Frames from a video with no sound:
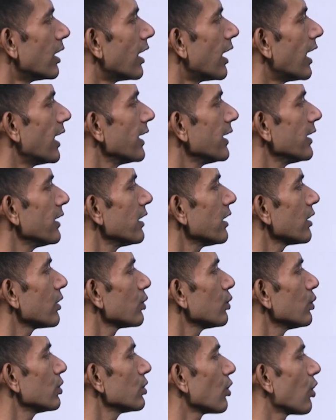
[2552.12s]
under
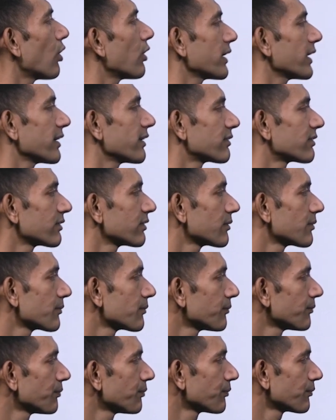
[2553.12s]
root cot x.
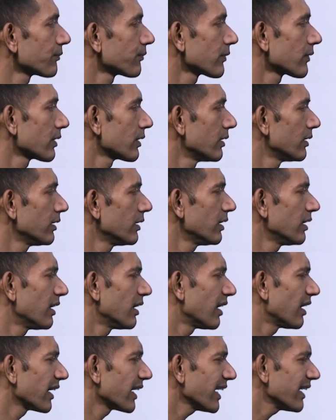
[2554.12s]

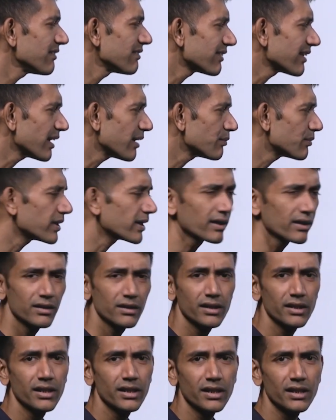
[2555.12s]
Again same thing.
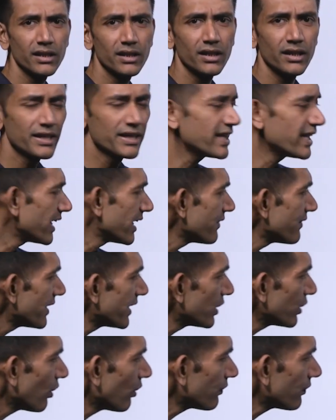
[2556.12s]

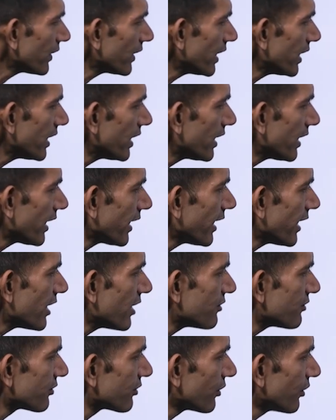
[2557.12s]
Derivative of e
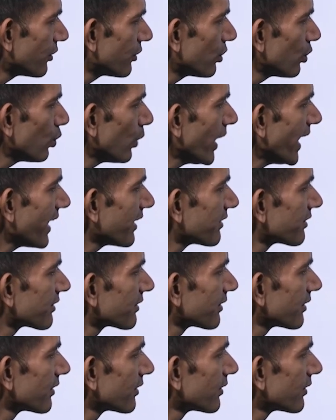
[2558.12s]
raised to x